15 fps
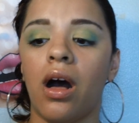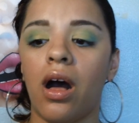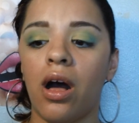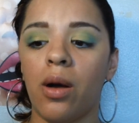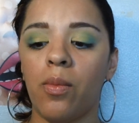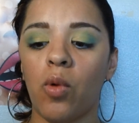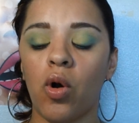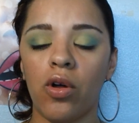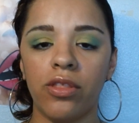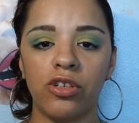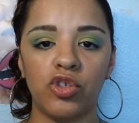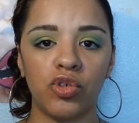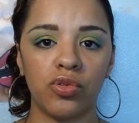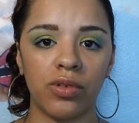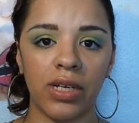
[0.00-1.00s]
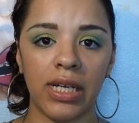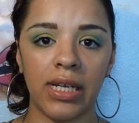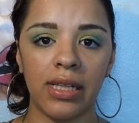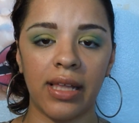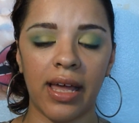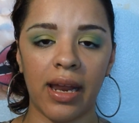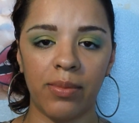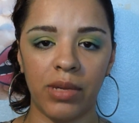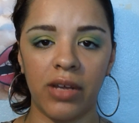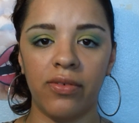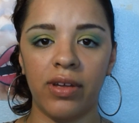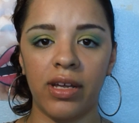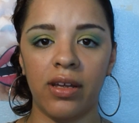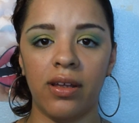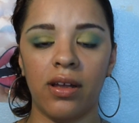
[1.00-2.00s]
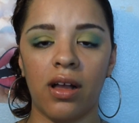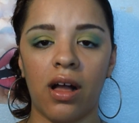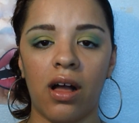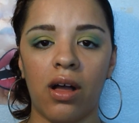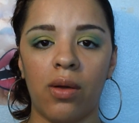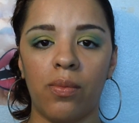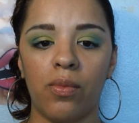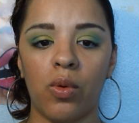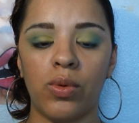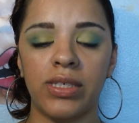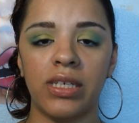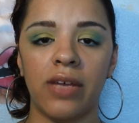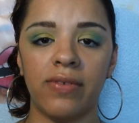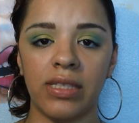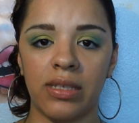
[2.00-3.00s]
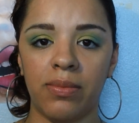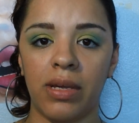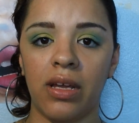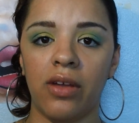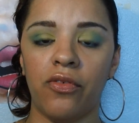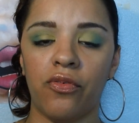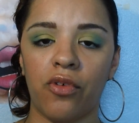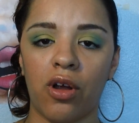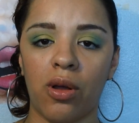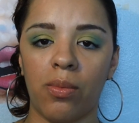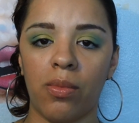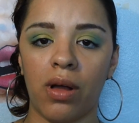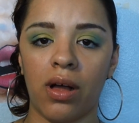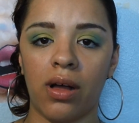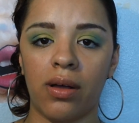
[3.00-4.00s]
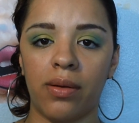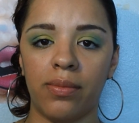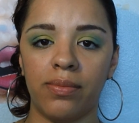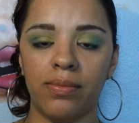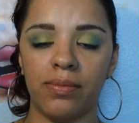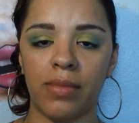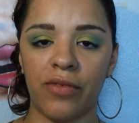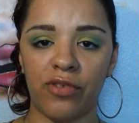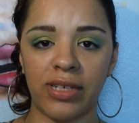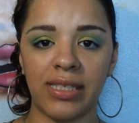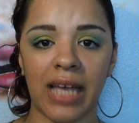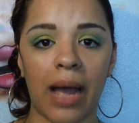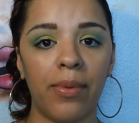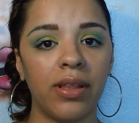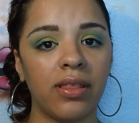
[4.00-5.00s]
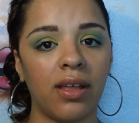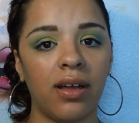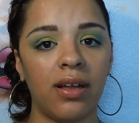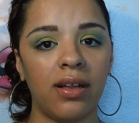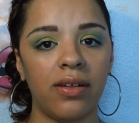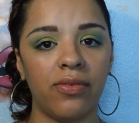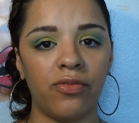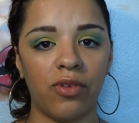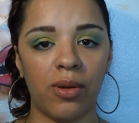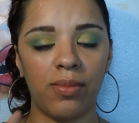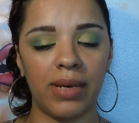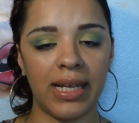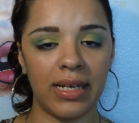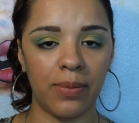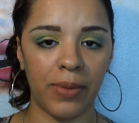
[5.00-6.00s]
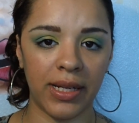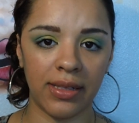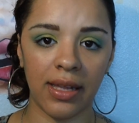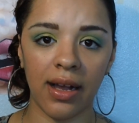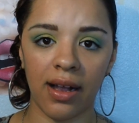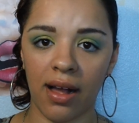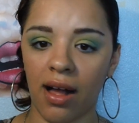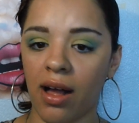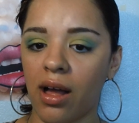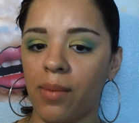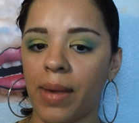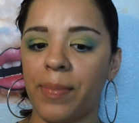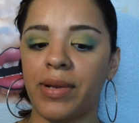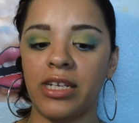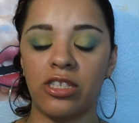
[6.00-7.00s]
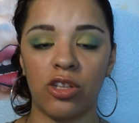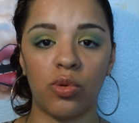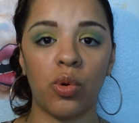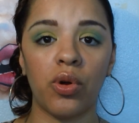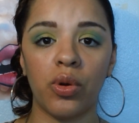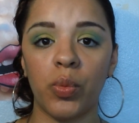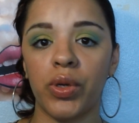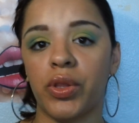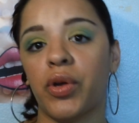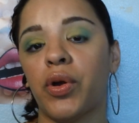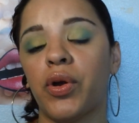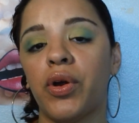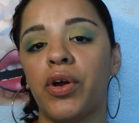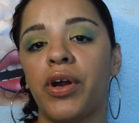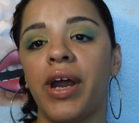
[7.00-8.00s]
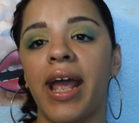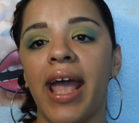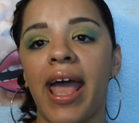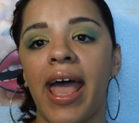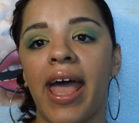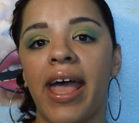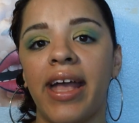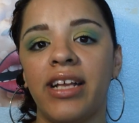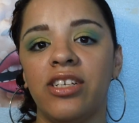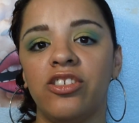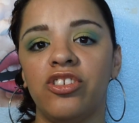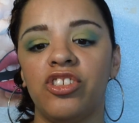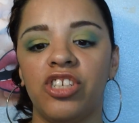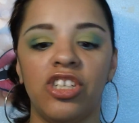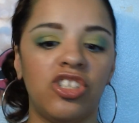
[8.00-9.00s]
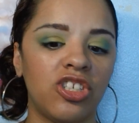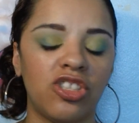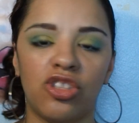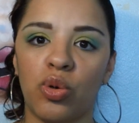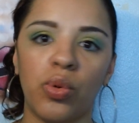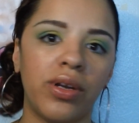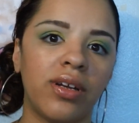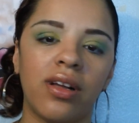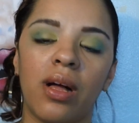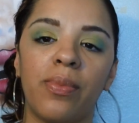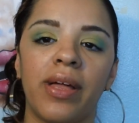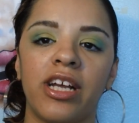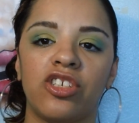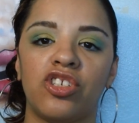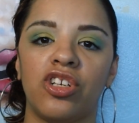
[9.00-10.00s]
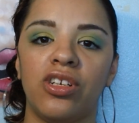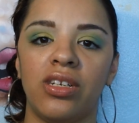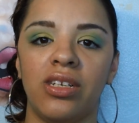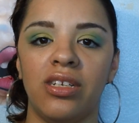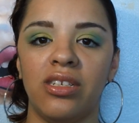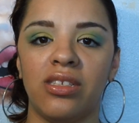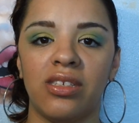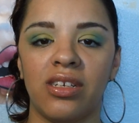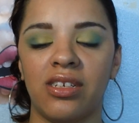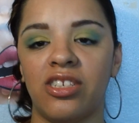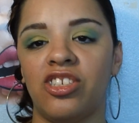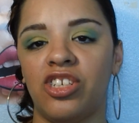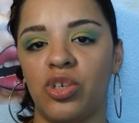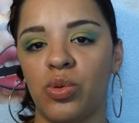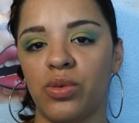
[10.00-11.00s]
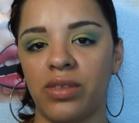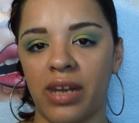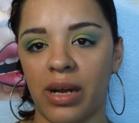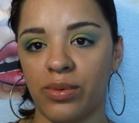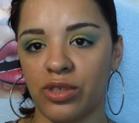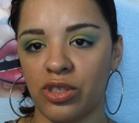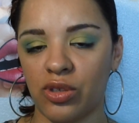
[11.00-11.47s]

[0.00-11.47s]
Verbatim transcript: Um, all the jewelry that I'm giving um, was given to me from um, my friend Tabitha from laydpynk.com. I placed an order with her and she just threw in a couple extra goodies because she knew that I was